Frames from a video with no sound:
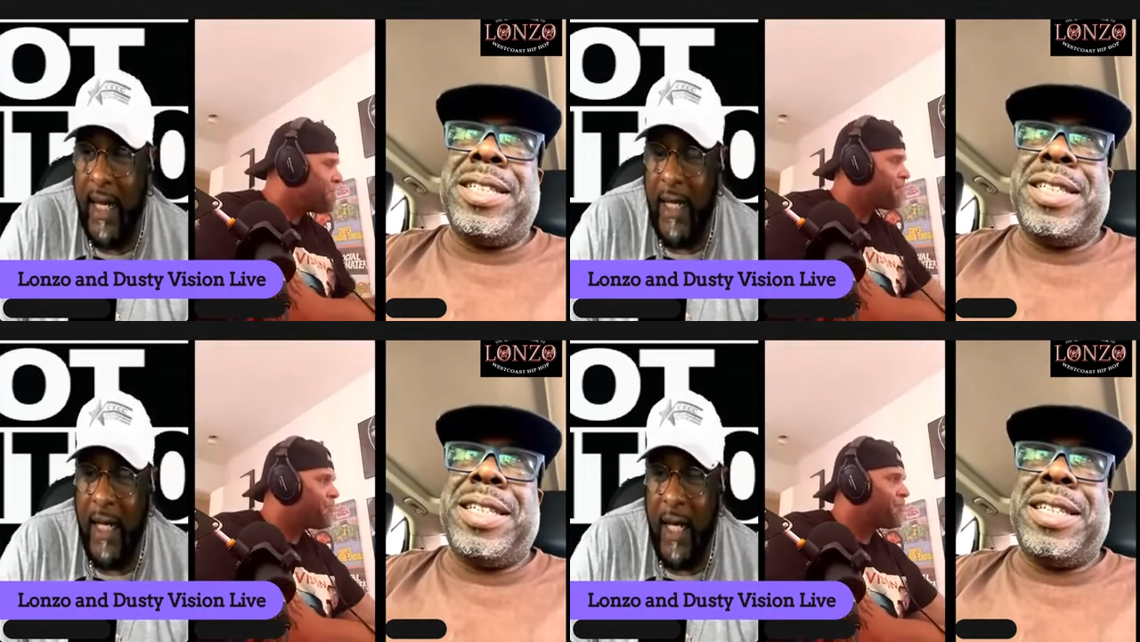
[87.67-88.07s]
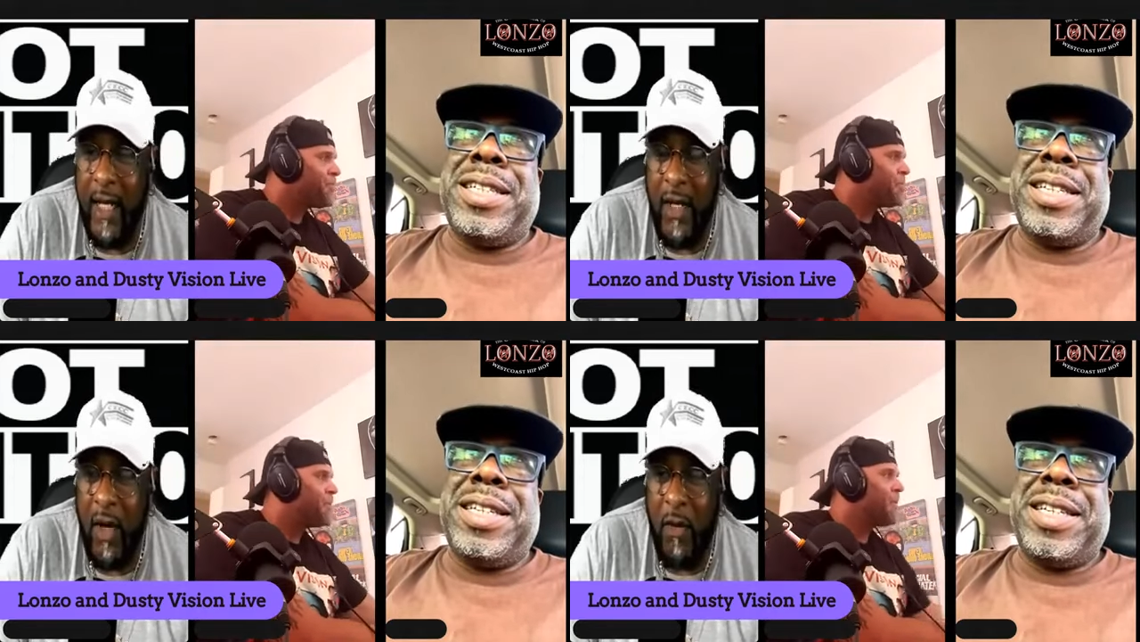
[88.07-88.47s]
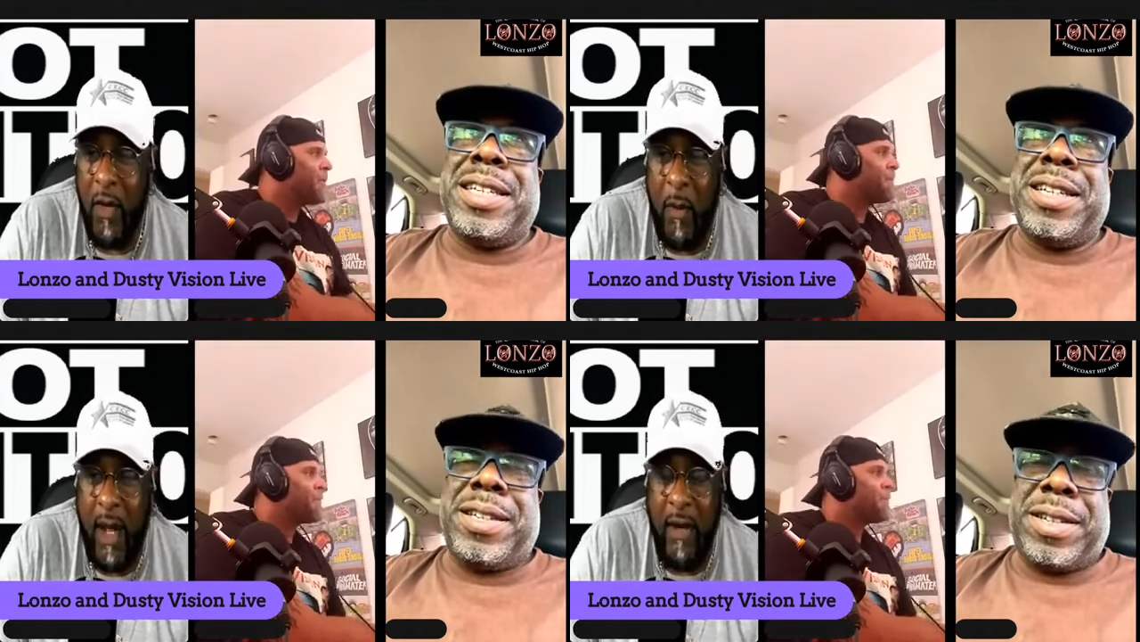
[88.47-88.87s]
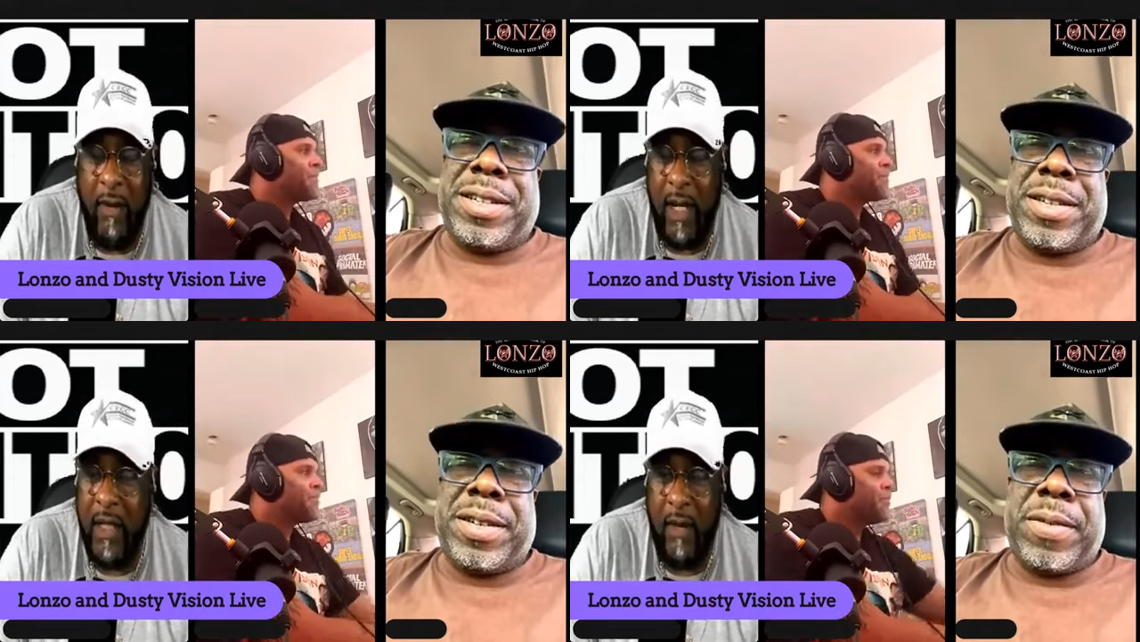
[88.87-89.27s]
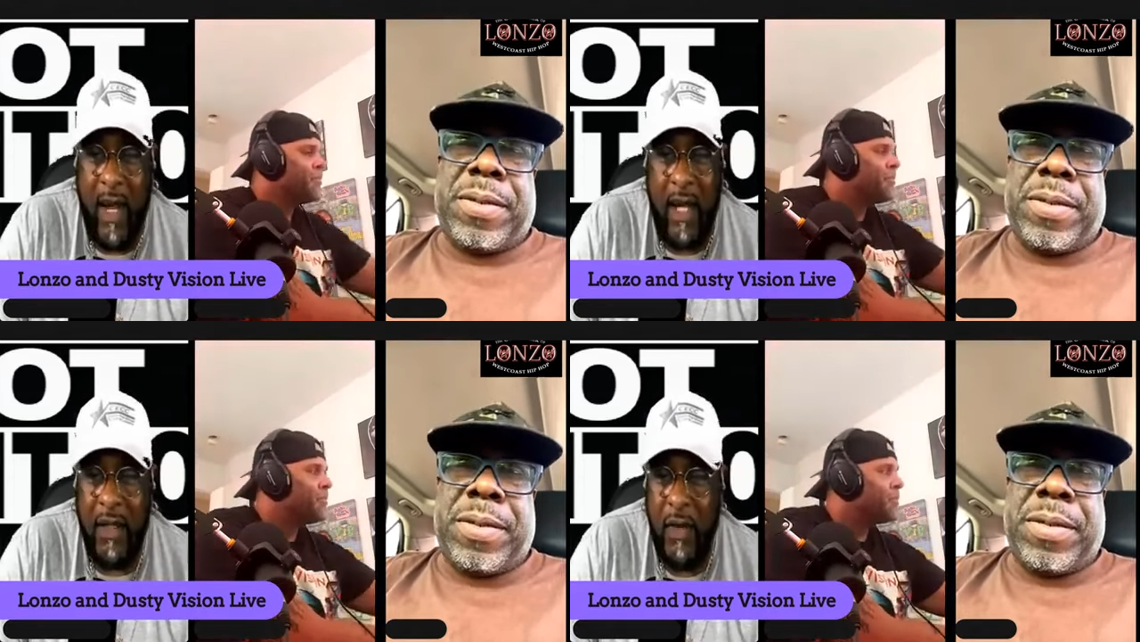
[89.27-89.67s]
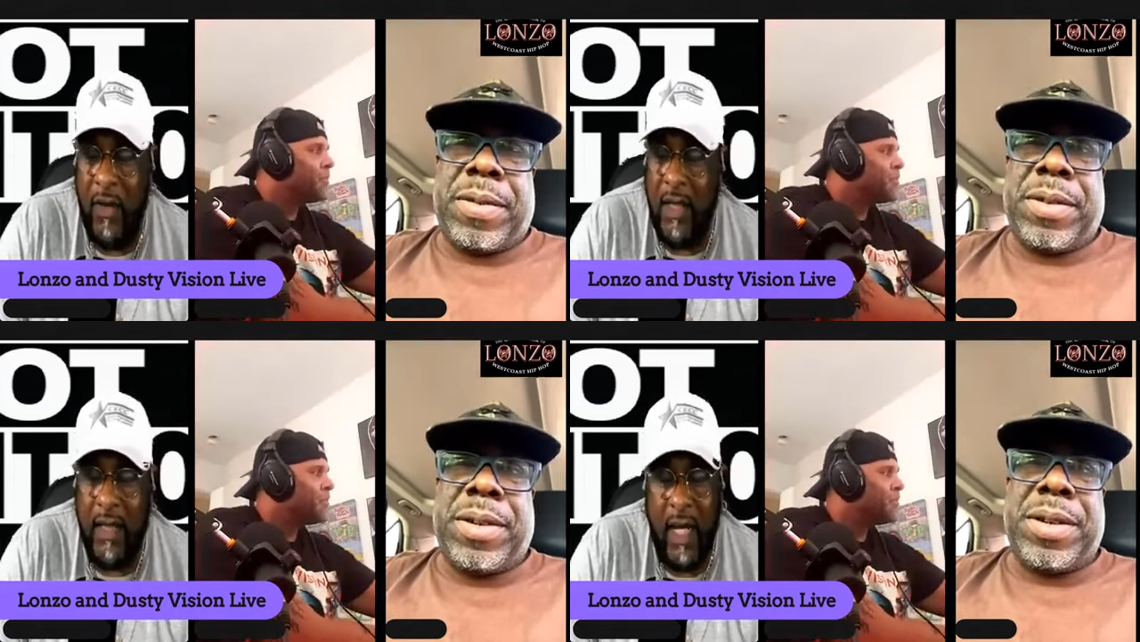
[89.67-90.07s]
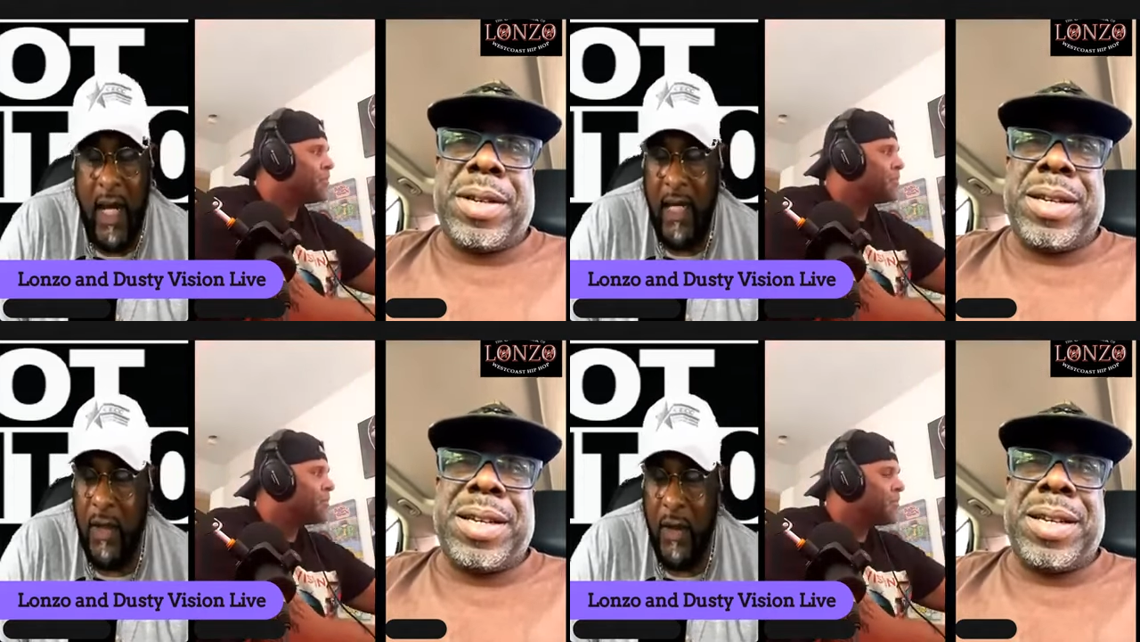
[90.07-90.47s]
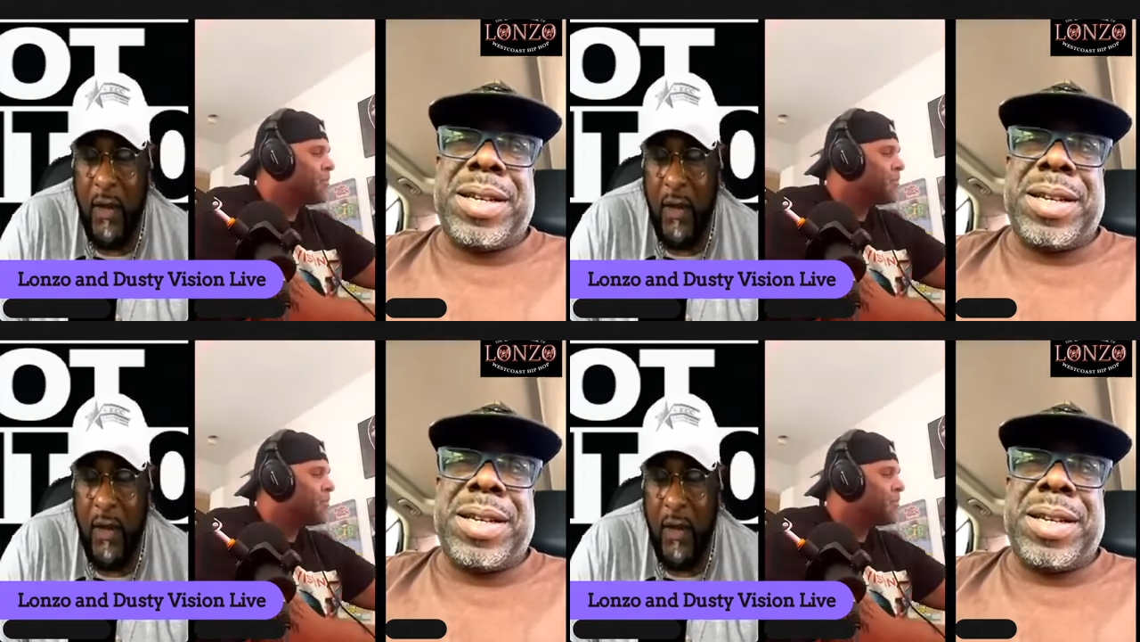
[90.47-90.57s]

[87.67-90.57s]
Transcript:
Speaker 1: and no, nobody rocked the crowd till you hit the stage, dude.